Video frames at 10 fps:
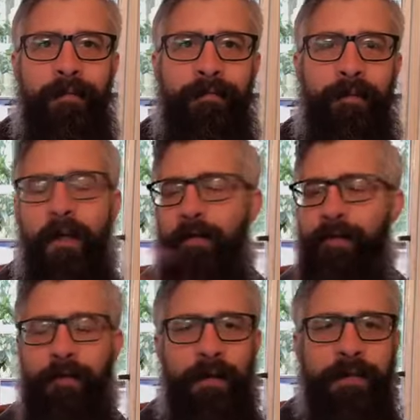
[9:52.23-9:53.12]
for all of
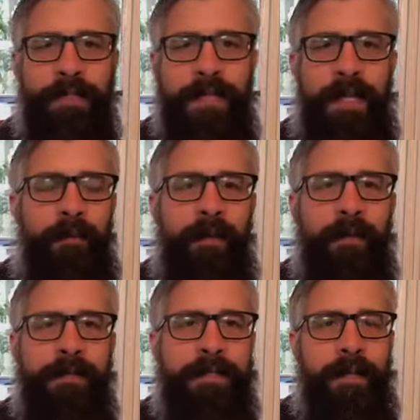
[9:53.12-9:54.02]
you, uh, just keep
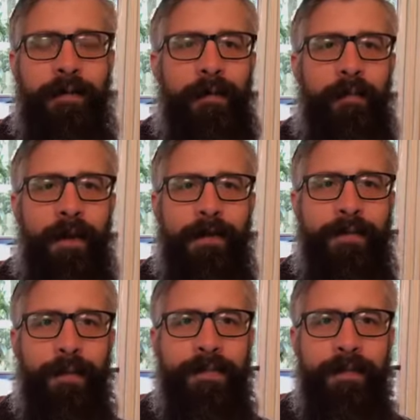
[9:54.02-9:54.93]
on setting your mind
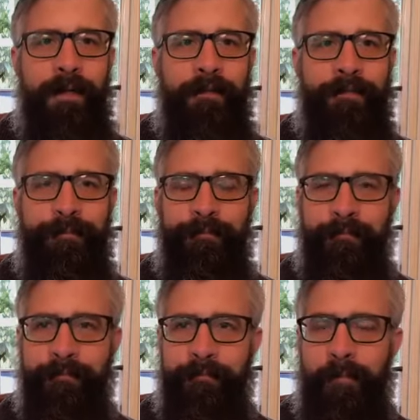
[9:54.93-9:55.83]
towards love.
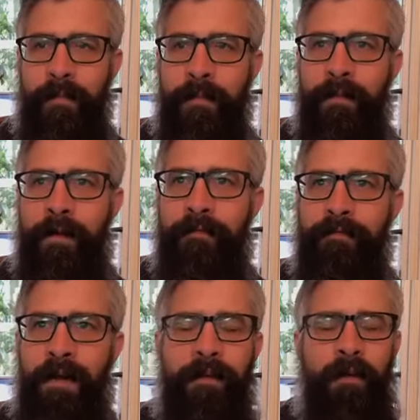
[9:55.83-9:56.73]
Uh,
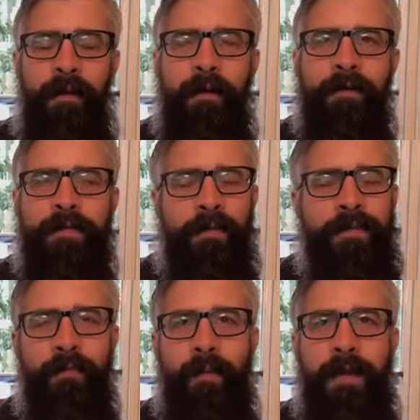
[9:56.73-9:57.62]
find all
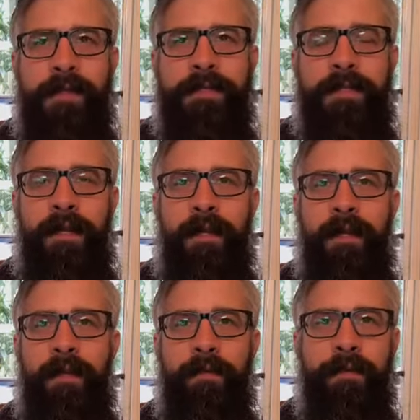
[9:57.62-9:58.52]
sorts of ways,
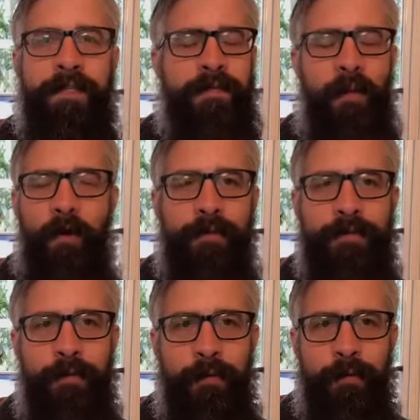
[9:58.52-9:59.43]
as small
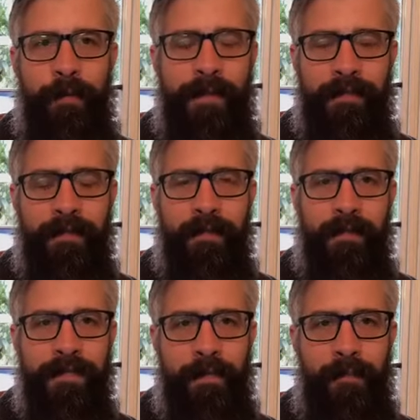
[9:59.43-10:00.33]
as you might think it
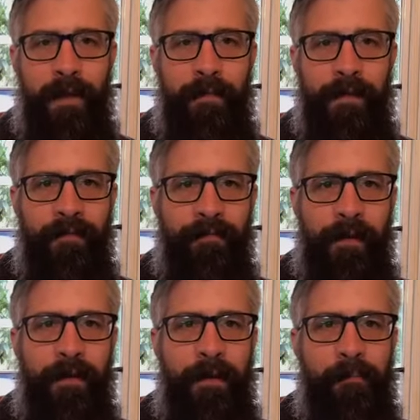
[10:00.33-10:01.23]
is, it might be a
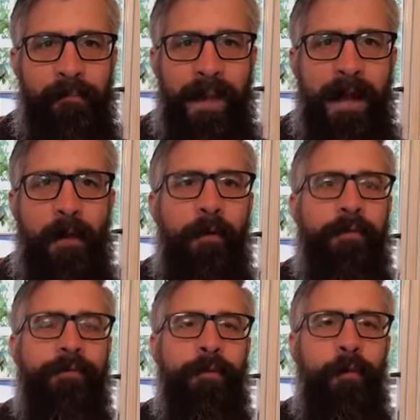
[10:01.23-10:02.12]
very
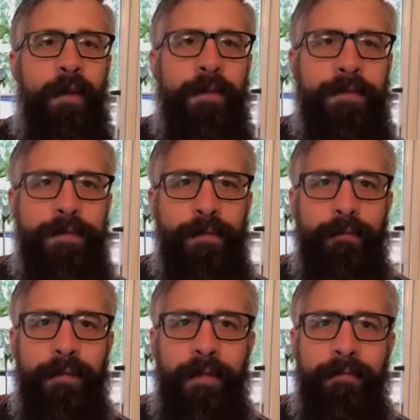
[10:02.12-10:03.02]
powerful way to show
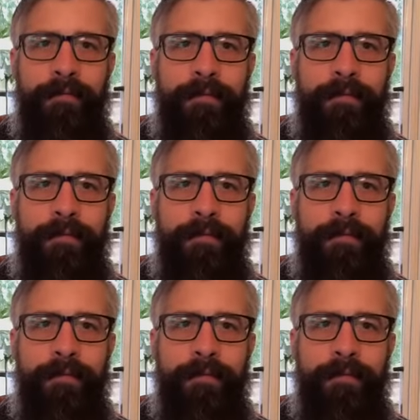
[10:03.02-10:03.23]
love.